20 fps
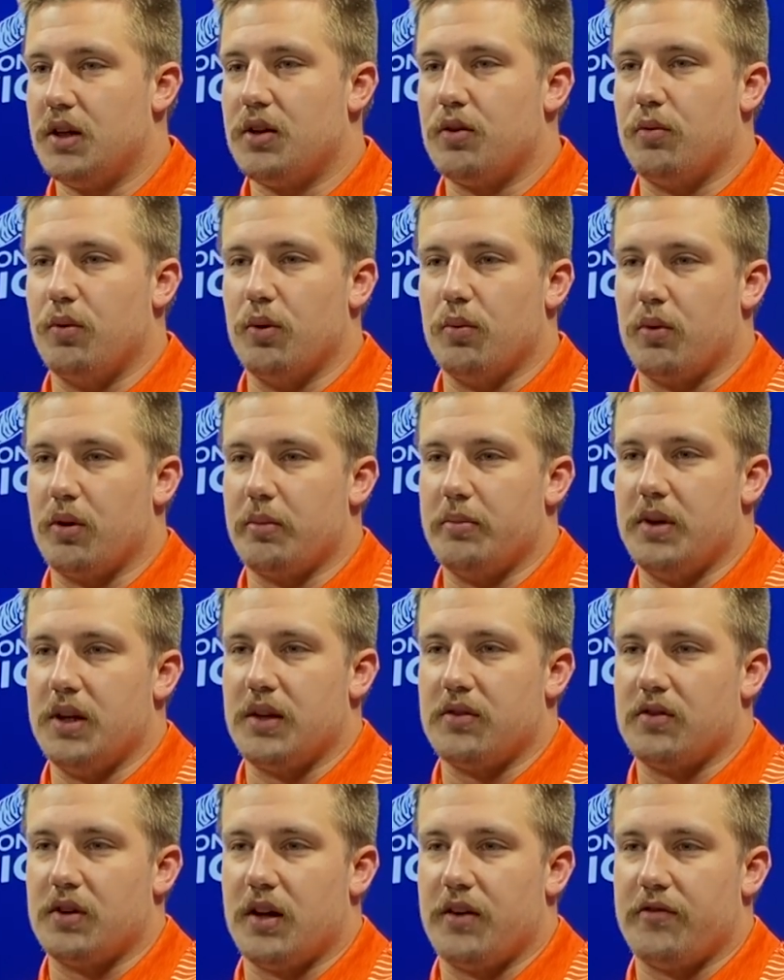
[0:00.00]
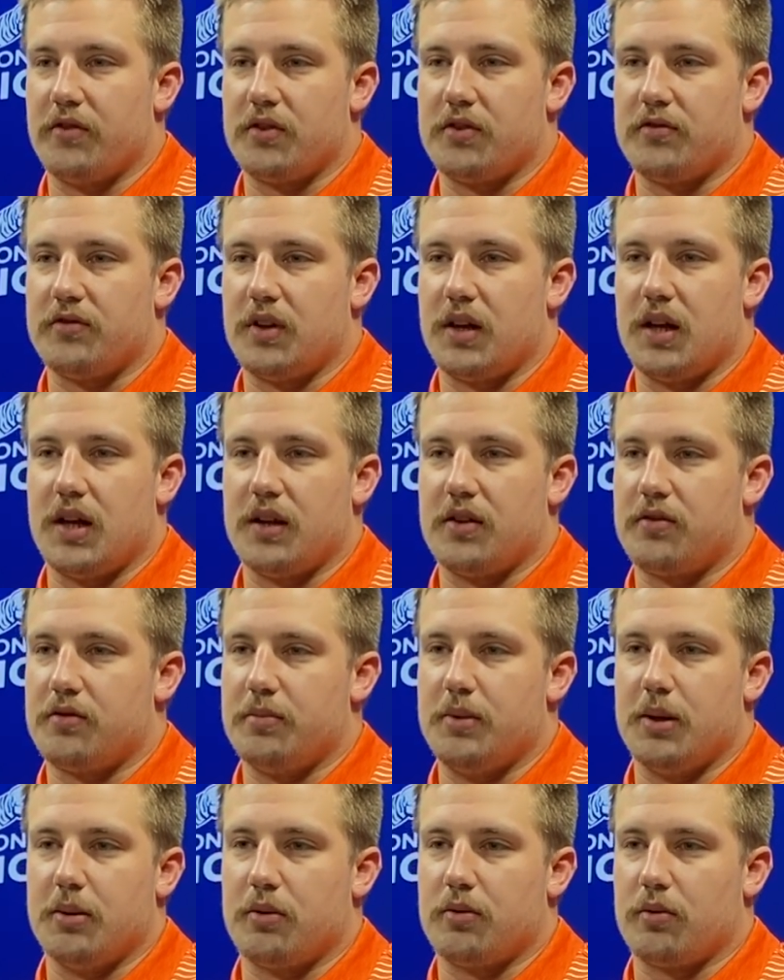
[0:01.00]
we want to be as an offensive line, is to
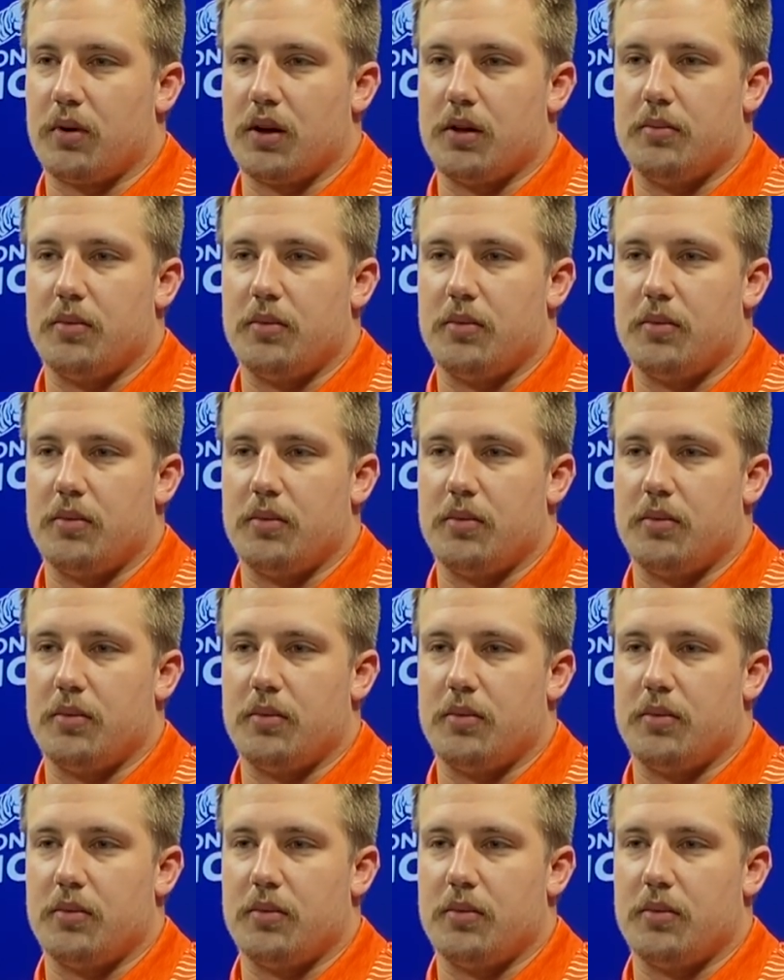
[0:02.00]
be able to run the